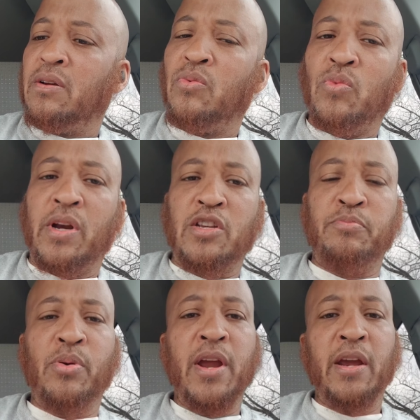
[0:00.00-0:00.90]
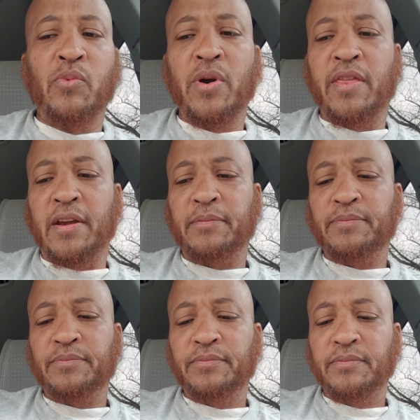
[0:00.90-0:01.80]
what it's bringing with it.
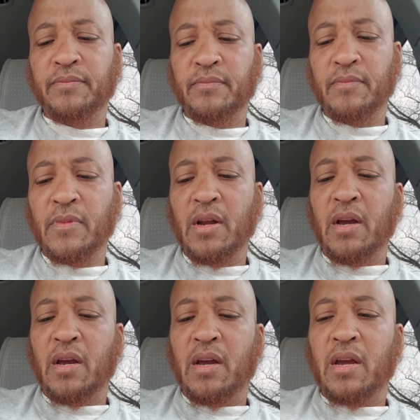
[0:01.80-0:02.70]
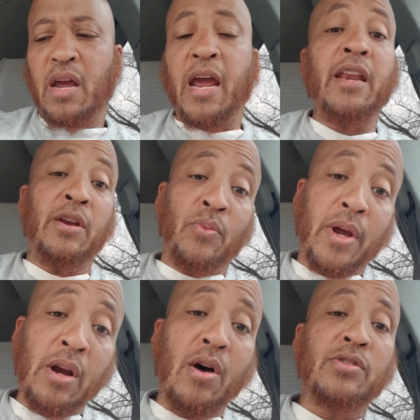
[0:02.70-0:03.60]
And then we
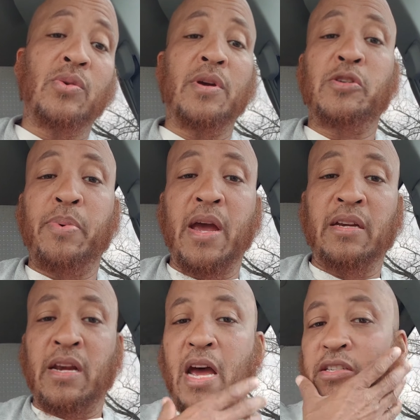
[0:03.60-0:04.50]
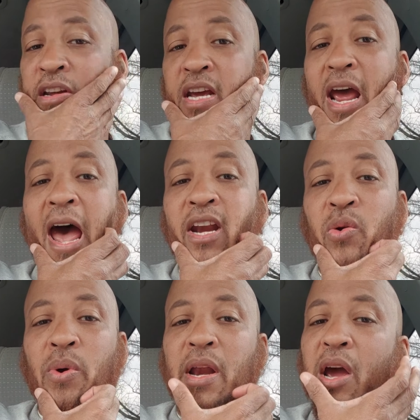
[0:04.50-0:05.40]
can also expect not to get
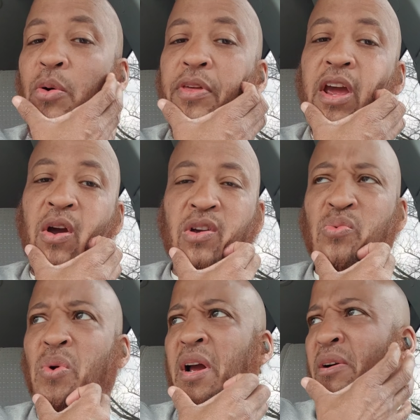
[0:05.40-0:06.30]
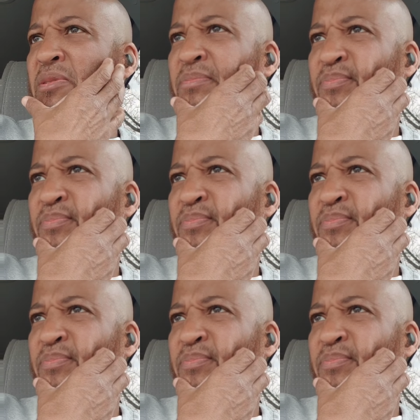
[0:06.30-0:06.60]
adequate health care as well.